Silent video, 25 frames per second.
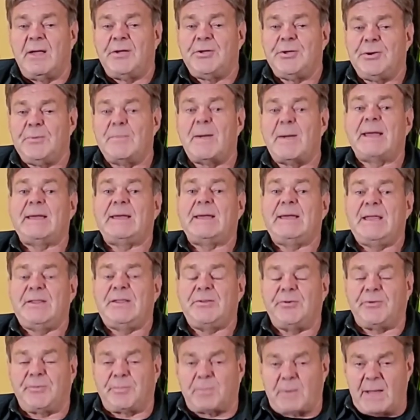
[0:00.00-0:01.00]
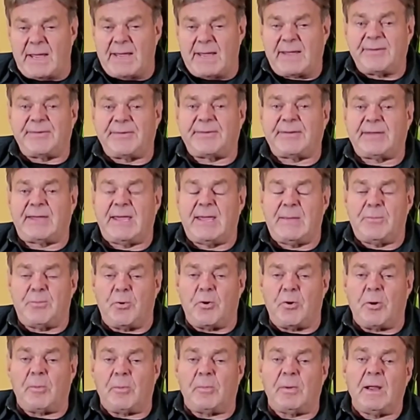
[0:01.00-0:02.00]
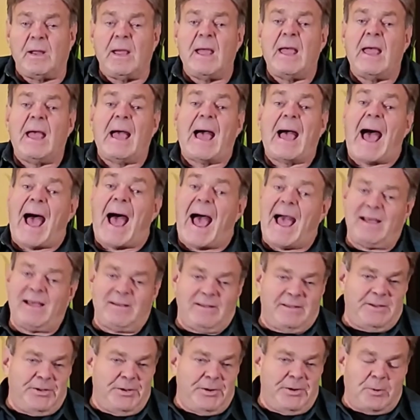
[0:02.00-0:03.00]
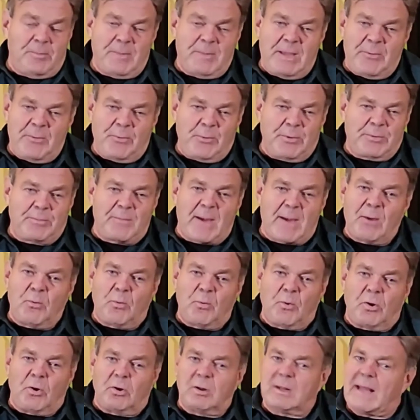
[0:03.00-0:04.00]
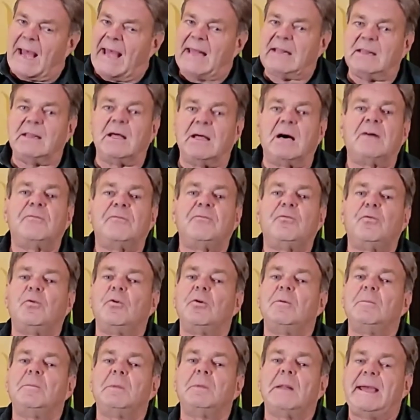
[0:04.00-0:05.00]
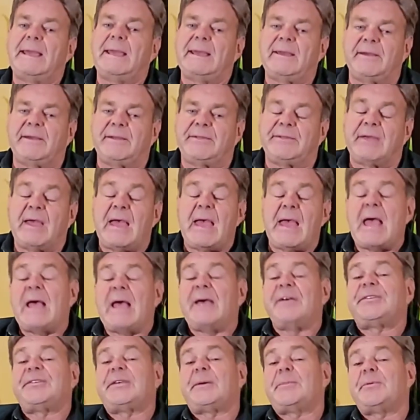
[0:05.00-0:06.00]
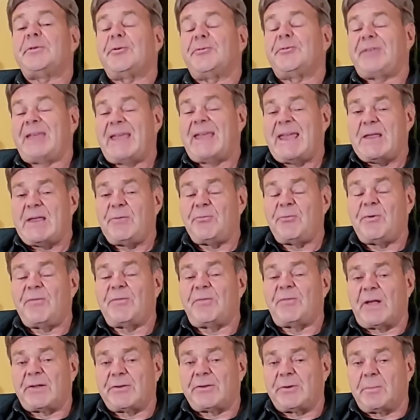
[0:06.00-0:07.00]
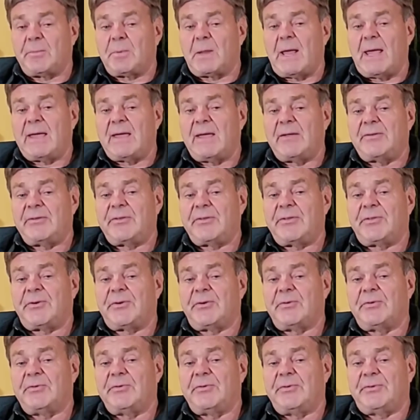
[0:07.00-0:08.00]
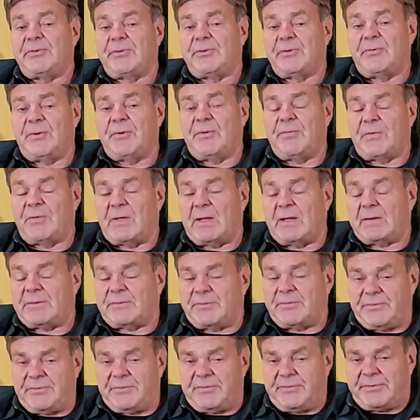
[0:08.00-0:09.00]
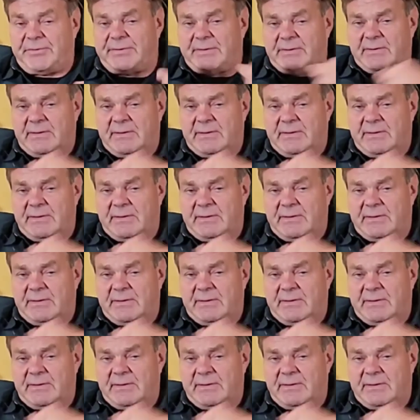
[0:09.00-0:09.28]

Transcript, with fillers: you might need those blankets to keep warm. I, you know me with my wool. I love wool blankets. Some of those heat reflector blankets, those reflectors,